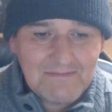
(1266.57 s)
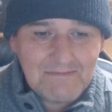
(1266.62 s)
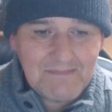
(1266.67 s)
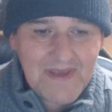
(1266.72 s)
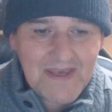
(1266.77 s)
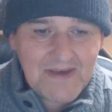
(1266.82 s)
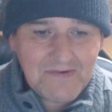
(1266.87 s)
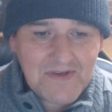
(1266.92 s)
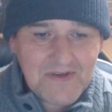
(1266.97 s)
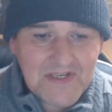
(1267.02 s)

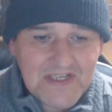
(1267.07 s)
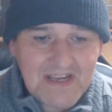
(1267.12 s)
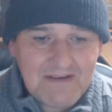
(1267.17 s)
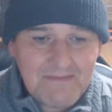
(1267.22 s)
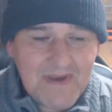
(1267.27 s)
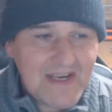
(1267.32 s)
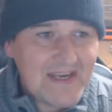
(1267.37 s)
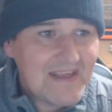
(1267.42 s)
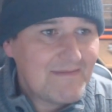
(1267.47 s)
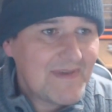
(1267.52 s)
Mel, you sent
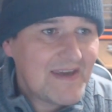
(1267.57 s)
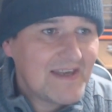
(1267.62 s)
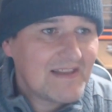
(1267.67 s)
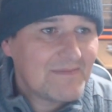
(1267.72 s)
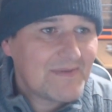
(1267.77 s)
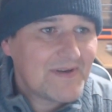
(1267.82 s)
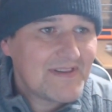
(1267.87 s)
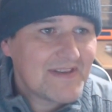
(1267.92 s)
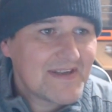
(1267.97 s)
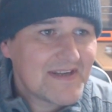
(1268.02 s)
me an email
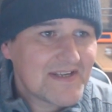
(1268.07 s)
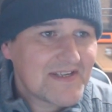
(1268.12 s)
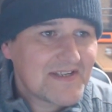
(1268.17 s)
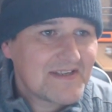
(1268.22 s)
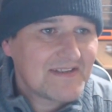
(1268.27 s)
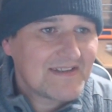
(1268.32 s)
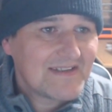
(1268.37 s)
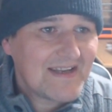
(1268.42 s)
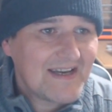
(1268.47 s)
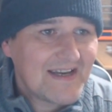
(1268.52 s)
about this.
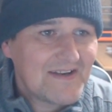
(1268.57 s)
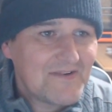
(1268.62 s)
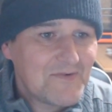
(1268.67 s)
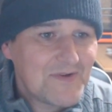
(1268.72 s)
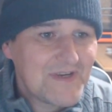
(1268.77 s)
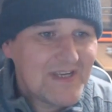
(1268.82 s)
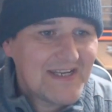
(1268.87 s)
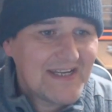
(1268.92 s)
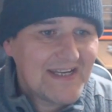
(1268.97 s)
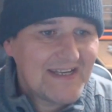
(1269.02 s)
I know
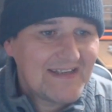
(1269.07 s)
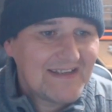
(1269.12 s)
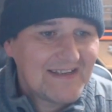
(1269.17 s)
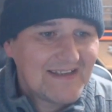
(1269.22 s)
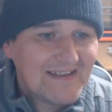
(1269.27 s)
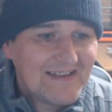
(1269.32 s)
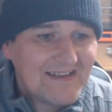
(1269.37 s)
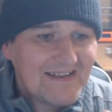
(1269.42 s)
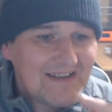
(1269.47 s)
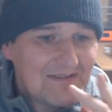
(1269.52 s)
you did.
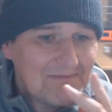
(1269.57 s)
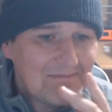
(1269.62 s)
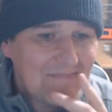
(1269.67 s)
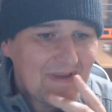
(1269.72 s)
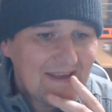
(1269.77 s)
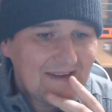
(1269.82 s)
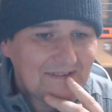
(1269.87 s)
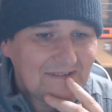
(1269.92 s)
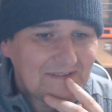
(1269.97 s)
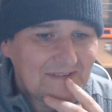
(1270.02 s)

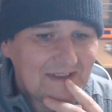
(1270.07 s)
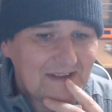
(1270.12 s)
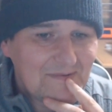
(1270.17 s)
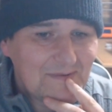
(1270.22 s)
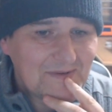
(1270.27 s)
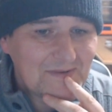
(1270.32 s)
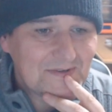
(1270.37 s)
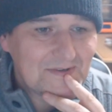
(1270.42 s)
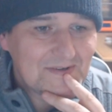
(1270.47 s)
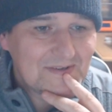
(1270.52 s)
Mel, there
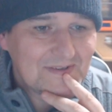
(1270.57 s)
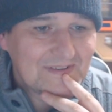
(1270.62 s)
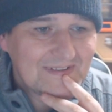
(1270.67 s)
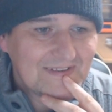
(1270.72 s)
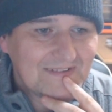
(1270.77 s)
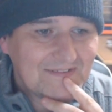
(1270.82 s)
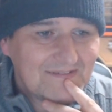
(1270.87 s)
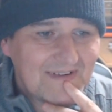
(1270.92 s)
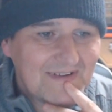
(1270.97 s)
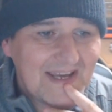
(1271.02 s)
we go.
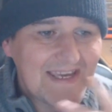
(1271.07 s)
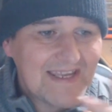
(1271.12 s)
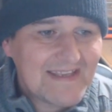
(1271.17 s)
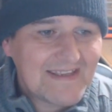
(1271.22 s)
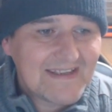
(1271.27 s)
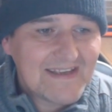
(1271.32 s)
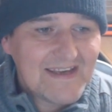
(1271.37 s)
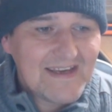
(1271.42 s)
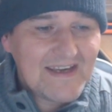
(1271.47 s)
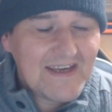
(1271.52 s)

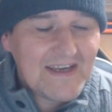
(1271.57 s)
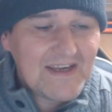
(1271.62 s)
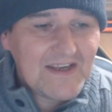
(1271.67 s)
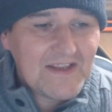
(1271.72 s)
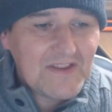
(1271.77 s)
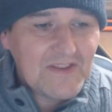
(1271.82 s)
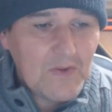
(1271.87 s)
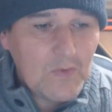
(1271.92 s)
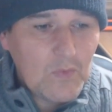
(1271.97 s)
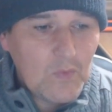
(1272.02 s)
Right.
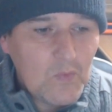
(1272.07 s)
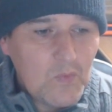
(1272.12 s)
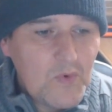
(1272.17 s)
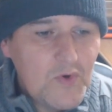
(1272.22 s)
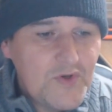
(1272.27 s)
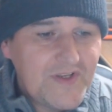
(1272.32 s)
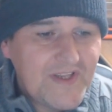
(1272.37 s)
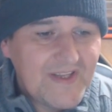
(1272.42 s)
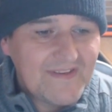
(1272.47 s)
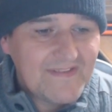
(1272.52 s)
The
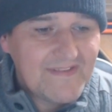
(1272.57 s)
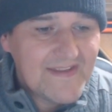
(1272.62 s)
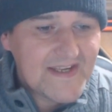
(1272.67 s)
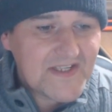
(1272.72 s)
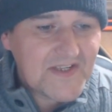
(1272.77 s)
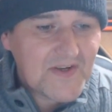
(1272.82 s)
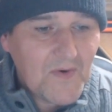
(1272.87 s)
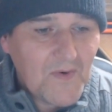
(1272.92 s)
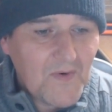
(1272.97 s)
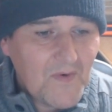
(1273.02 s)
wood
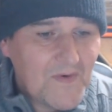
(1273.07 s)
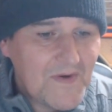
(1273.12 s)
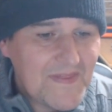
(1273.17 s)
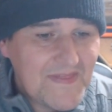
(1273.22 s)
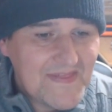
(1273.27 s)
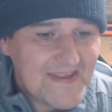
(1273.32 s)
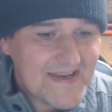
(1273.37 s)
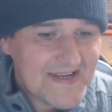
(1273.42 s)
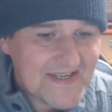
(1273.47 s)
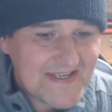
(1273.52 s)
that's
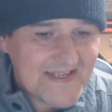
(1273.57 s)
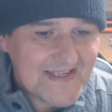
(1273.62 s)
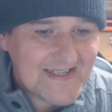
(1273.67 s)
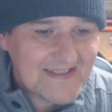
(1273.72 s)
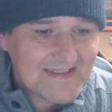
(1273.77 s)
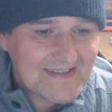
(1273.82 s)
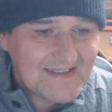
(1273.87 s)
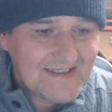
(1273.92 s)
on this.